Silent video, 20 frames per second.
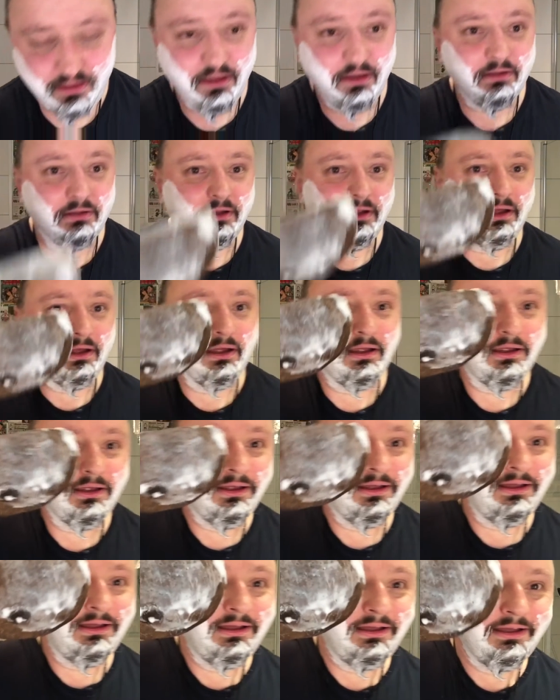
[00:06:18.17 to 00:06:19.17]
got a
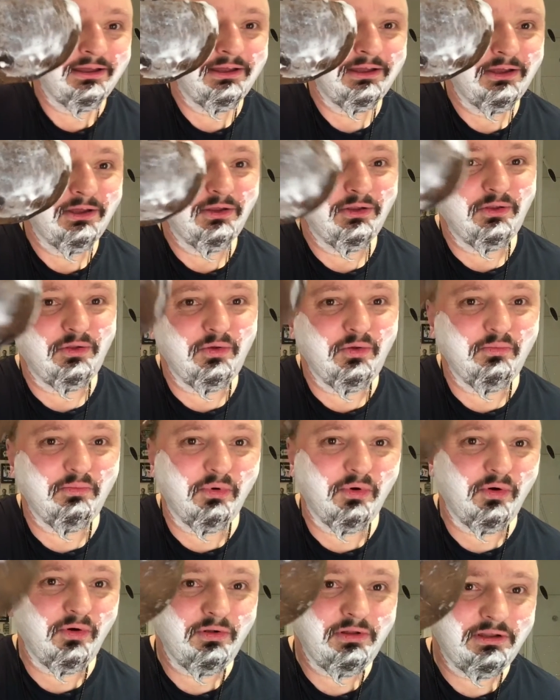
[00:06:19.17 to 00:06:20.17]
new
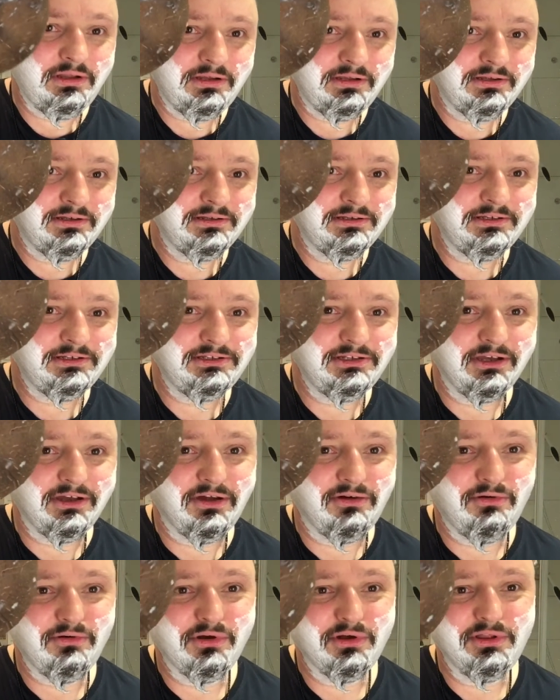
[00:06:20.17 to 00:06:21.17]
bowl. It's a
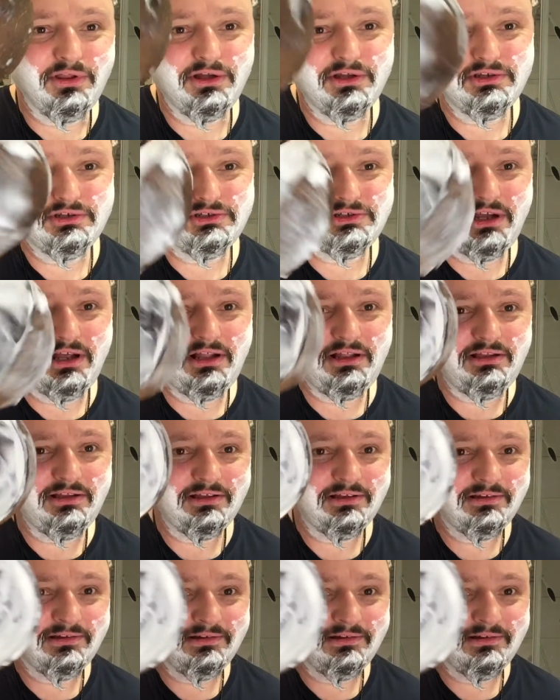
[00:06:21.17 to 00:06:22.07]
coconut shell.